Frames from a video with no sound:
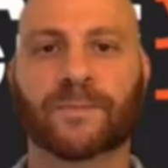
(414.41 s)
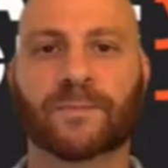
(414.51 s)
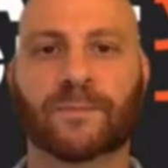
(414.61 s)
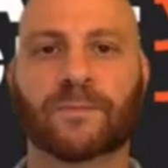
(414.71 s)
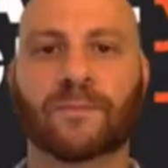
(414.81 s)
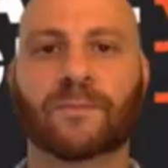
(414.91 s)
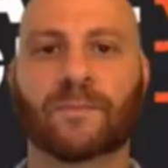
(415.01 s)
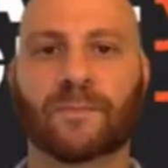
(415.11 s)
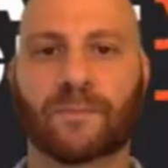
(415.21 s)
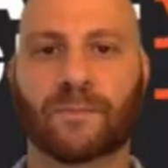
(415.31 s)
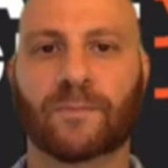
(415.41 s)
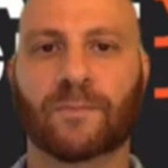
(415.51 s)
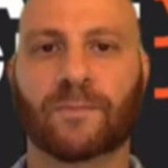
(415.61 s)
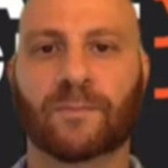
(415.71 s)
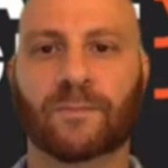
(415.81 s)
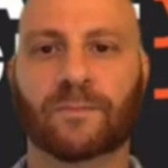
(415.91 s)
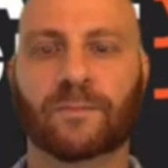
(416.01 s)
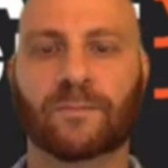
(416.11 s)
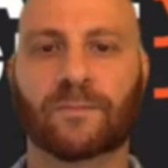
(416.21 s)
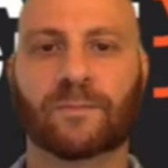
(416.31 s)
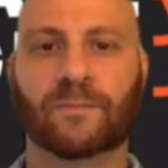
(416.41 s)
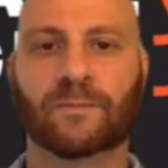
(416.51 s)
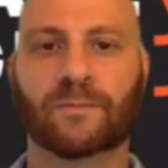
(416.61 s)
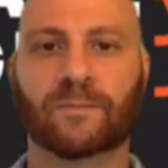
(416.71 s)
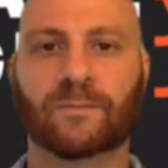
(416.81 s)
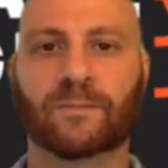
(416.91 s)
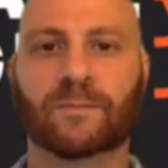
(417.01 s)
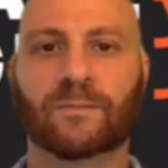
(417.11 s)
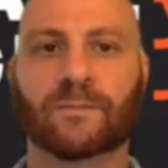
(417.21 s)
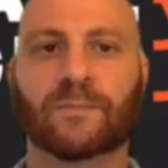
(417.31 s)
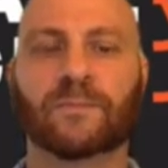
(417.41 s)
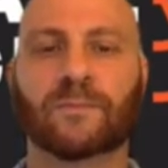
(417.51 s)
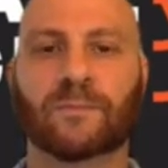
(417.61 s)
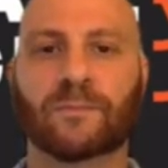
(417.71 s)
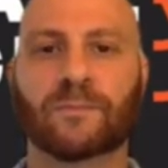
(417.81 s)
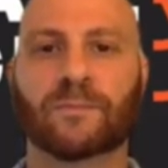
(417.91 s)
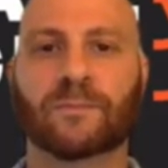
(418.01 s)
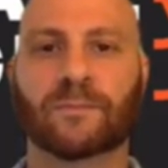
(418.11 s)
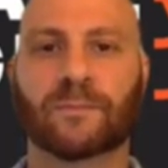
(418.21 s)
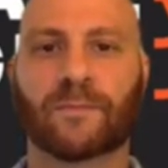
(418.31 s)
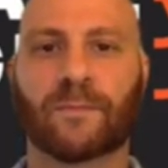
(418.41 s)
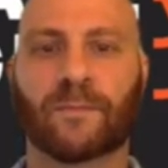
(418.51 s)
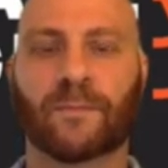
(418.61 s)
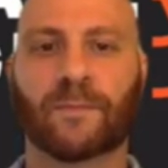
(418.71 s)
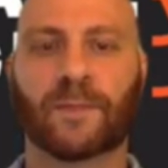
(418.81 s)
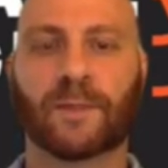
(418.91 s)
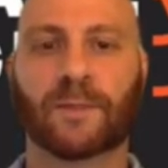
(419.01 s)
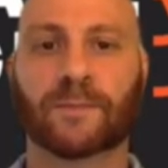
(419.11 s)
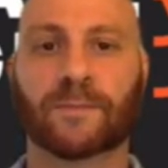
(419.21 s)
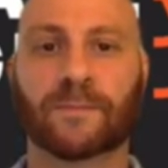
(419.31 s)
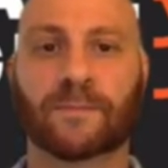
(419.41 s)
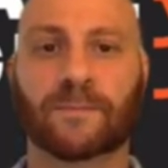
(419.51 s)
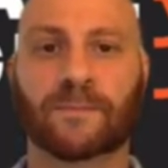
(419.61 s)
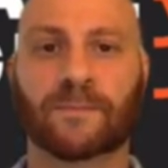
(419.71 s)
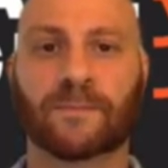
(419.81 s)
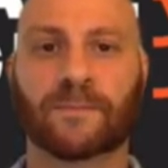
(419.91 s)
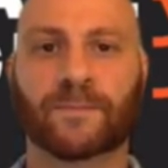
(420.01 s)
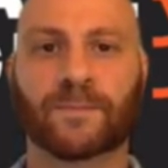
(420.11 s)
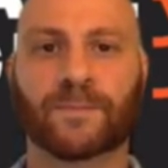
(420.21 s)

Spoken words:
No words are spoken by the person on screen.